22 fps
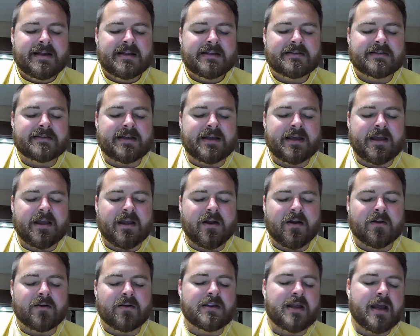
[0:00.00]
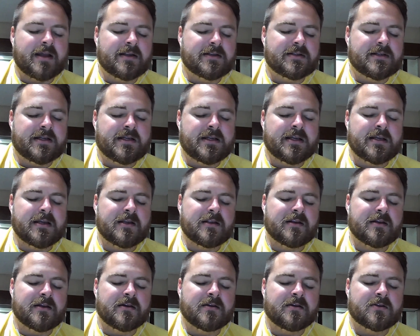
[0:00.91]
see here,
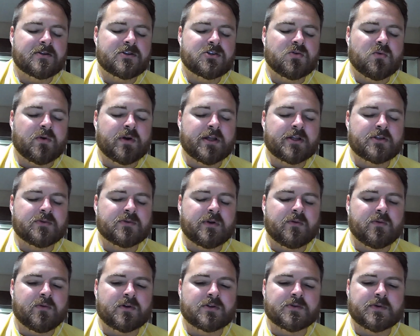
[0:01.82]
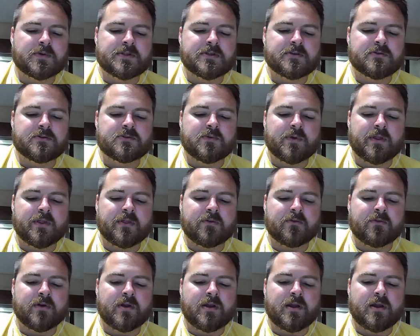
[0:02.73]
19, 20, 21, 22,
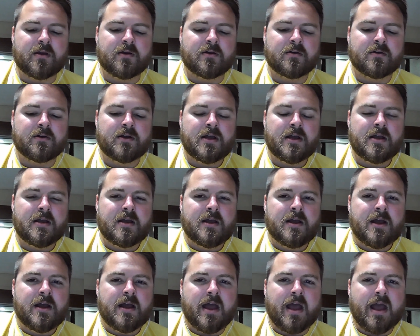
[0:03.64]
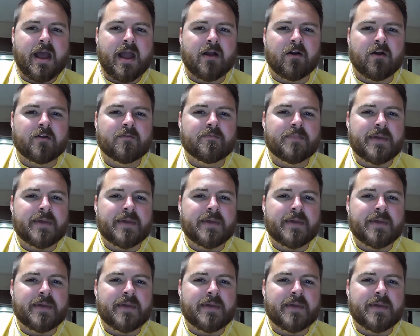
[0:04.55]
23. Aaron